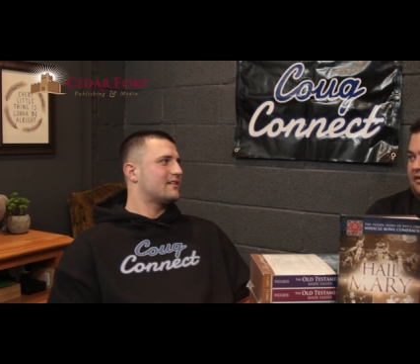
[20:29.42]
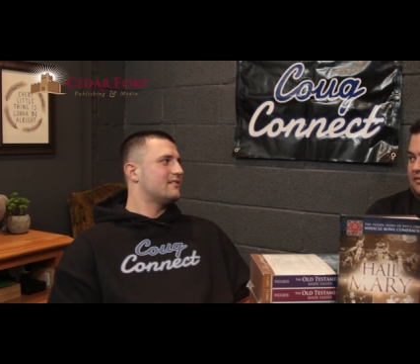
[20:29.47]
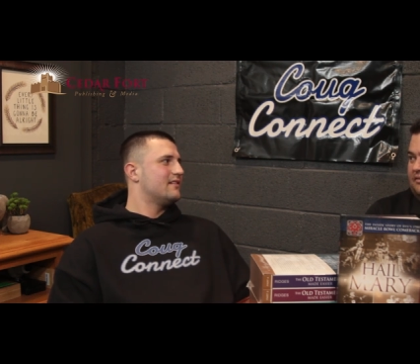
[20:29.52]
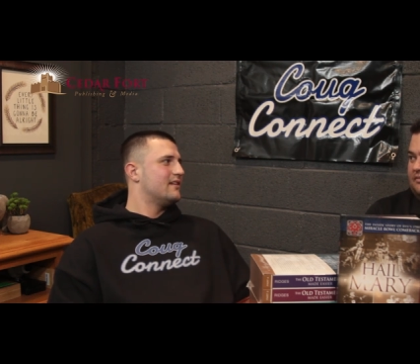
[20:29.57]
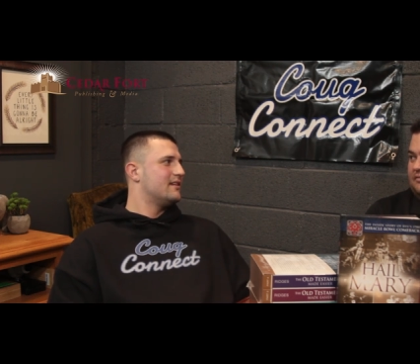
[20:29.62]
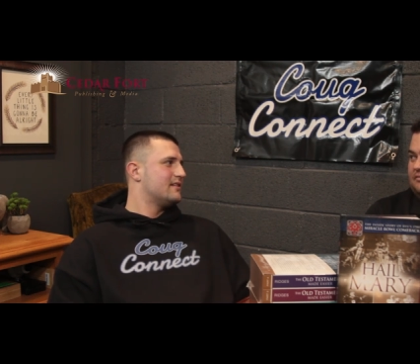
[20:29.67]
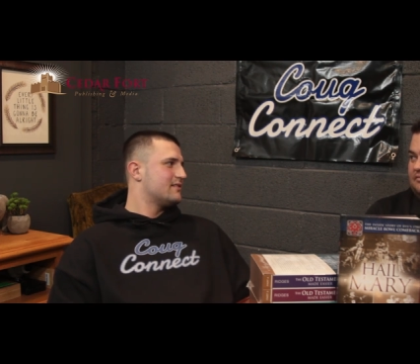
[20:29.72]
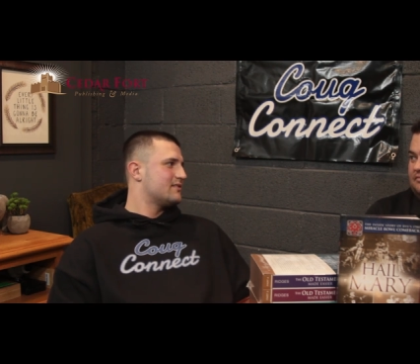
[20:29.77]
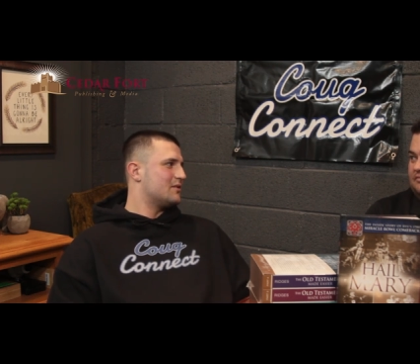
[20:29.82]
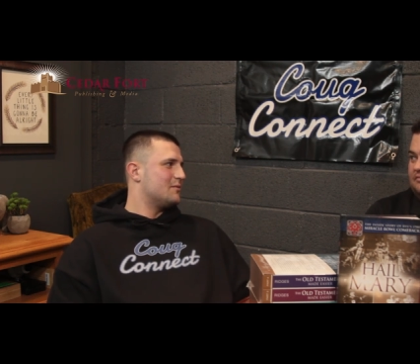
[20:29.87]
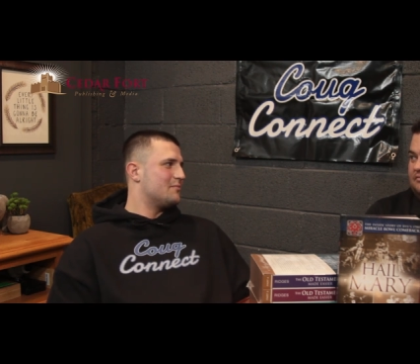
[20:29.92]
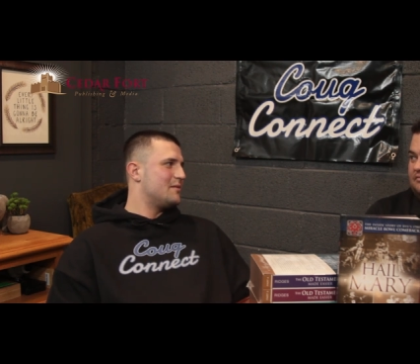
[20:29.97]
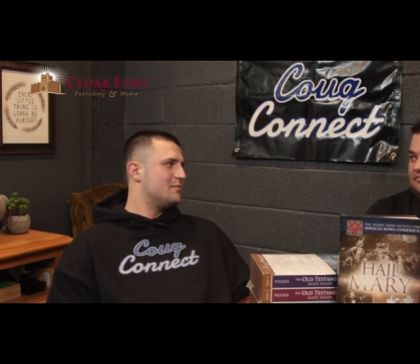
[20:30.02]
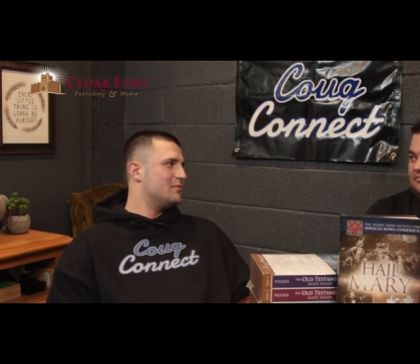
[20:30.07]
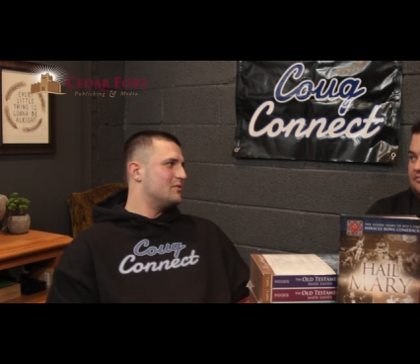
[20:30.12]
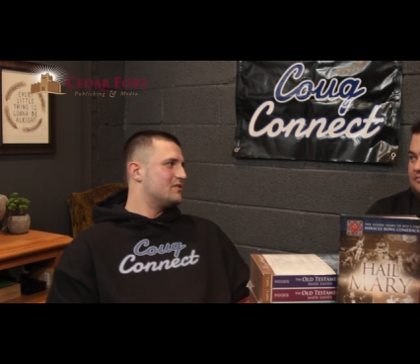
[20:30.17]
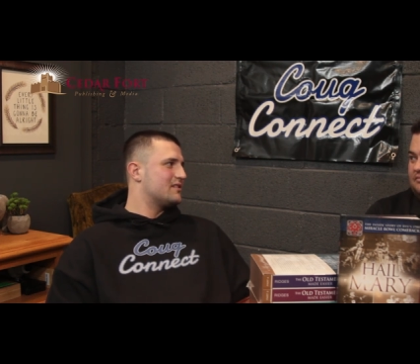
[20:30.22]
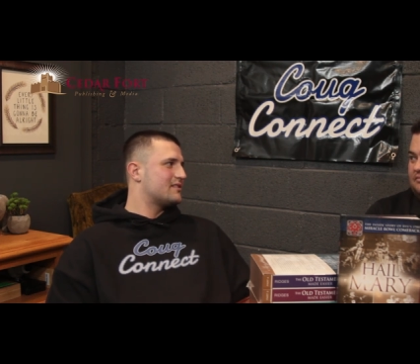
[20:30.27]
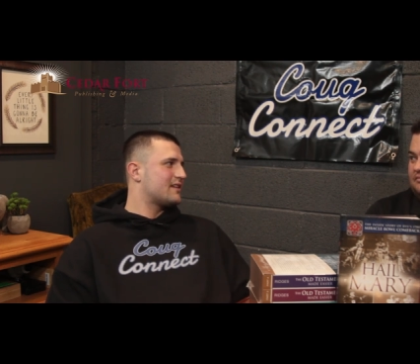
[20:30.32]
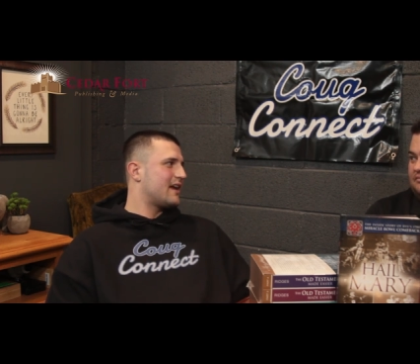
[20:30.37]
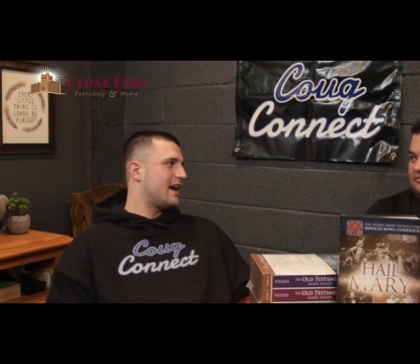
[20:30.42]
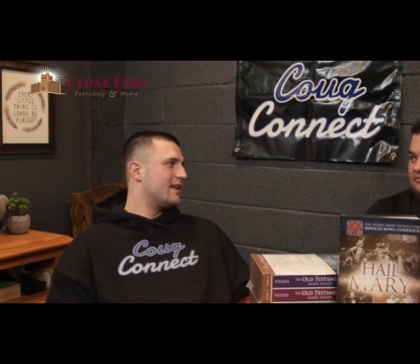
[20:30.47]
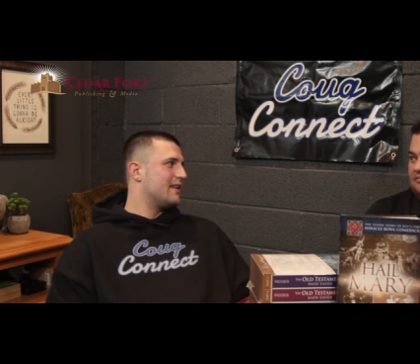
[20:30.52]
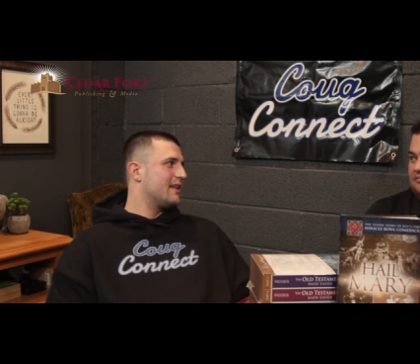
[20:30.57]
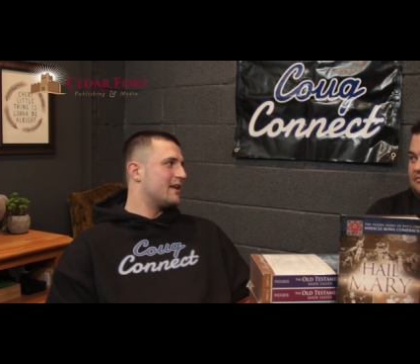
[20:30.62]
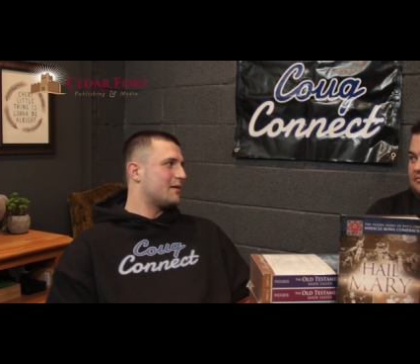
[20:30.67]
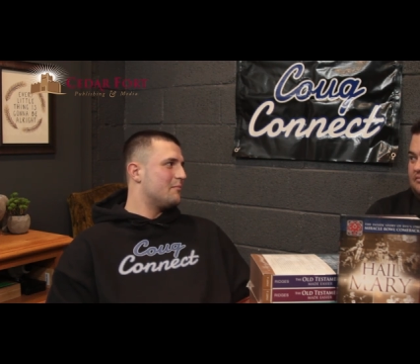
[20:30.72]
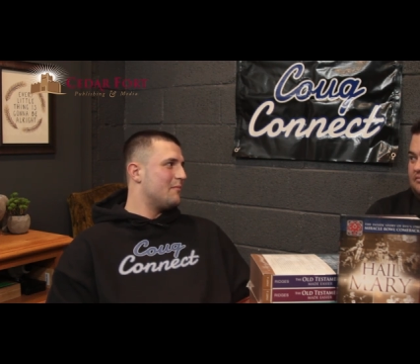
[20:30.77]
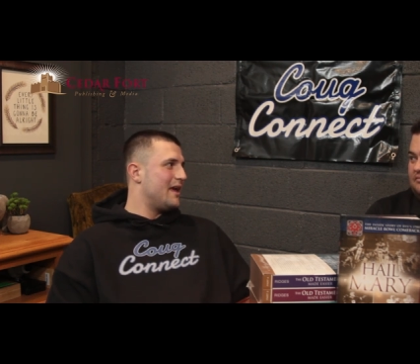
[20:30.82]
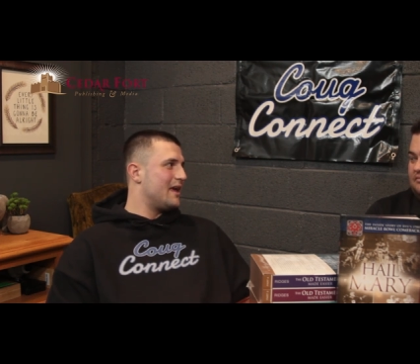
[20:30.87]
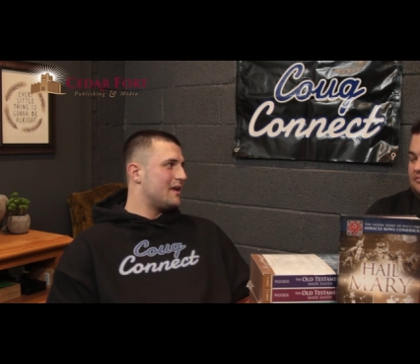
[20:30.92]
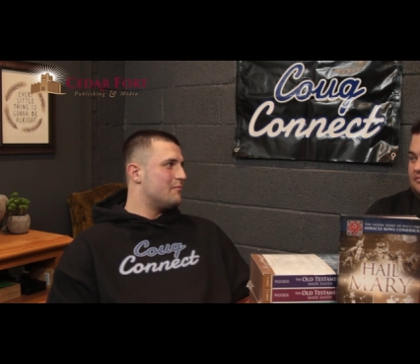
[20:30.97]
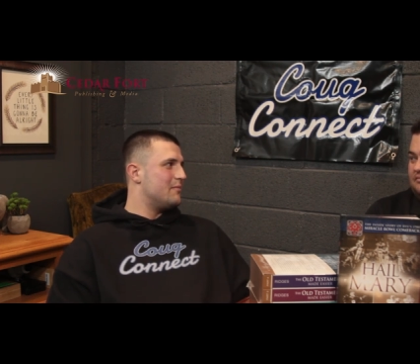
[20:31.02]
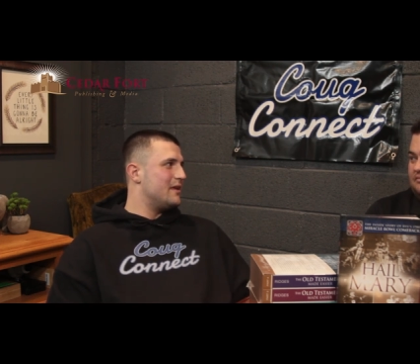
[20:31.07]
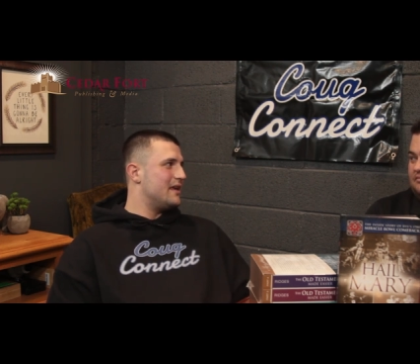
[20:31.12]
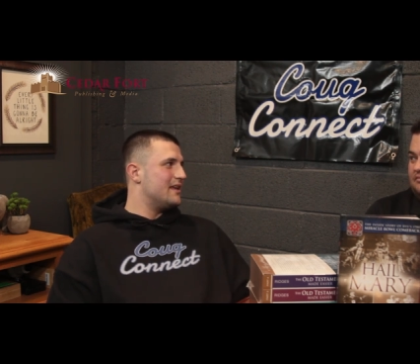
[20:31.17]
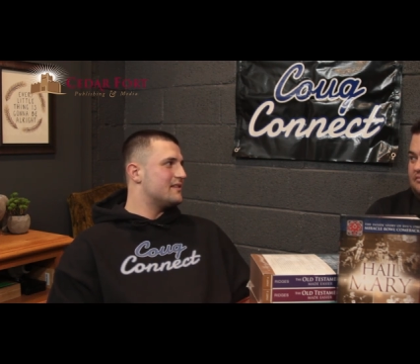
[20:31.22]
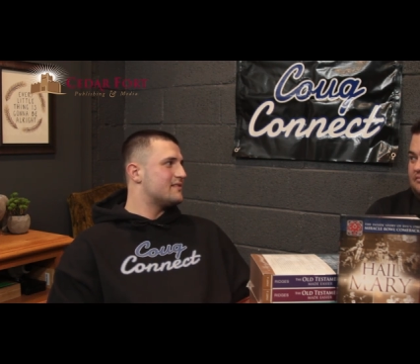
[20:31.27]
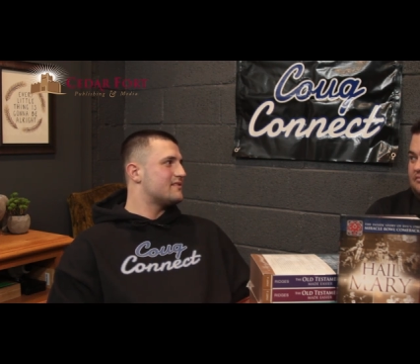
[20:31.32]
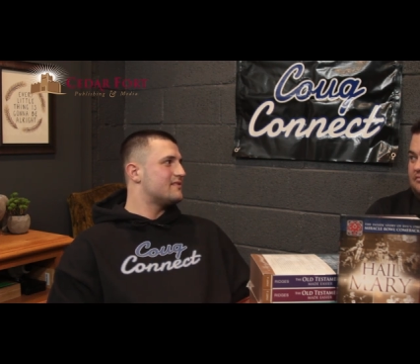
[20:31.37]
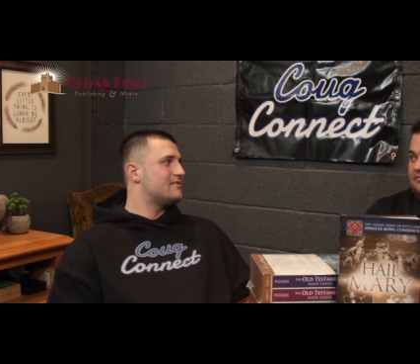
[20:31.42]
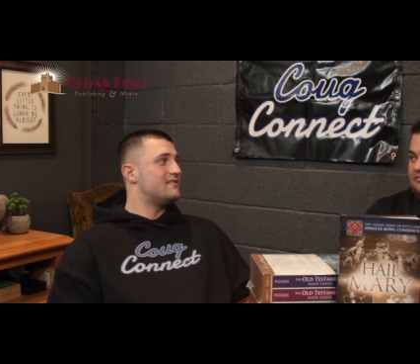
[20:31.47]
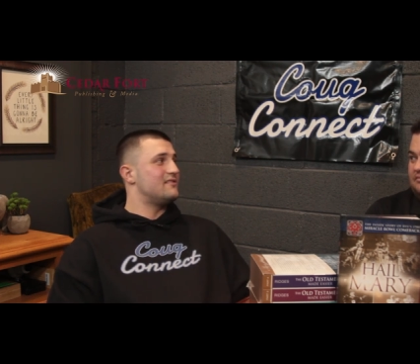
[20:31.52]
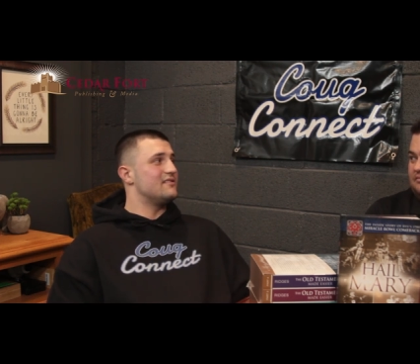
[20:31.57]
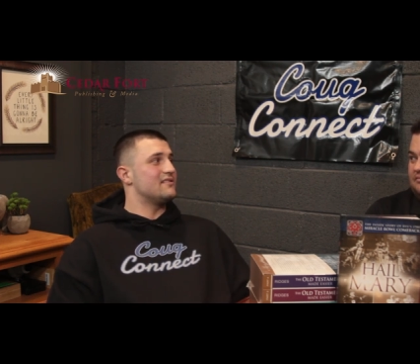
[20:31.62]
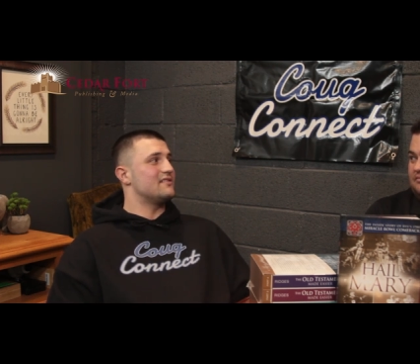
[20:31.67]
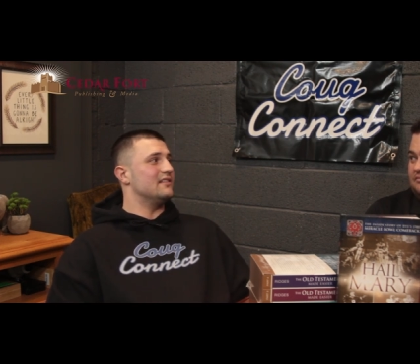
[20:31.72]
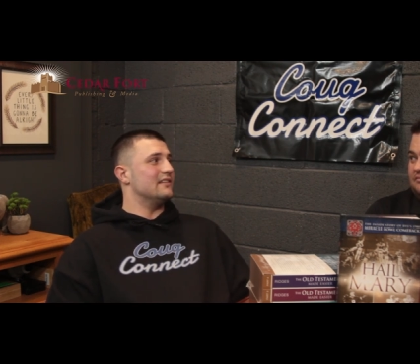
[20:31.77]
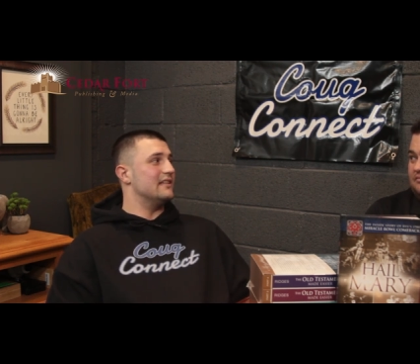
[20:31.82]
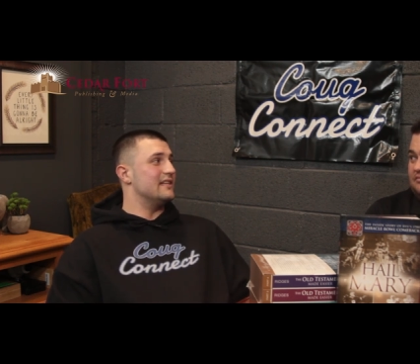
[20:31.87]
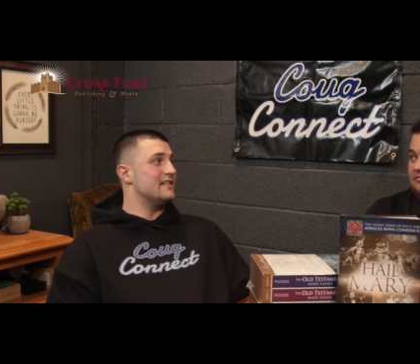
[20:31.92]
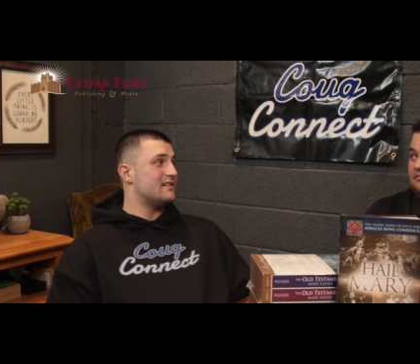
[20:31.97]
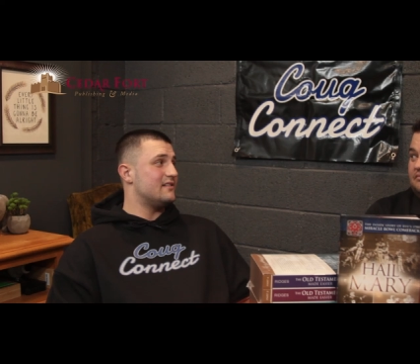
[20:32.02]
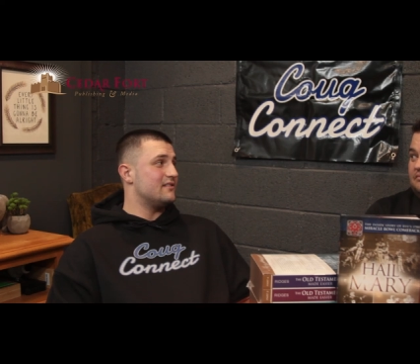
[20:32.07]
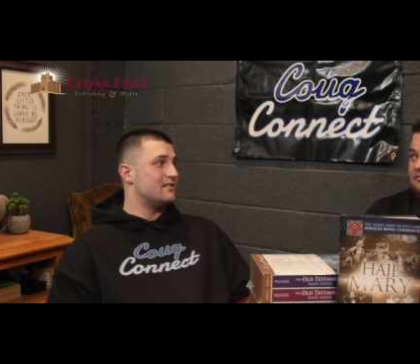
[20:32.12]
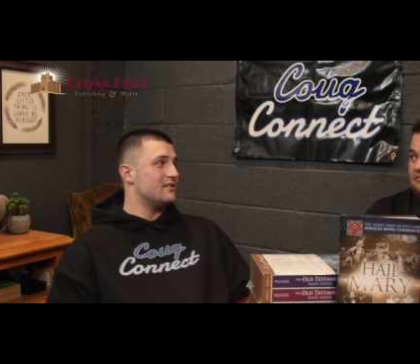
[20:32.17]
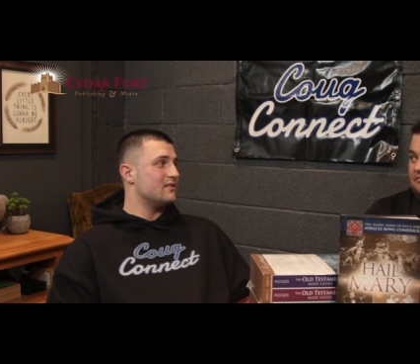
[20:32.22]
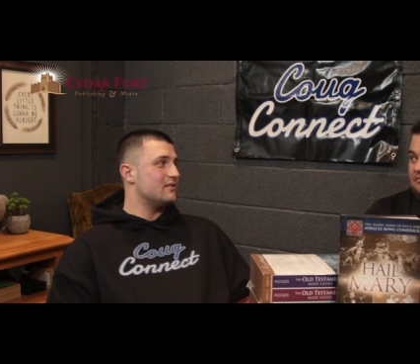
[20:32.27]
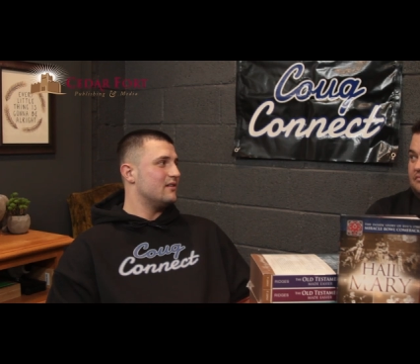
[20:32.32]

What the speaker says: so people just kind of like make beats just to listen to.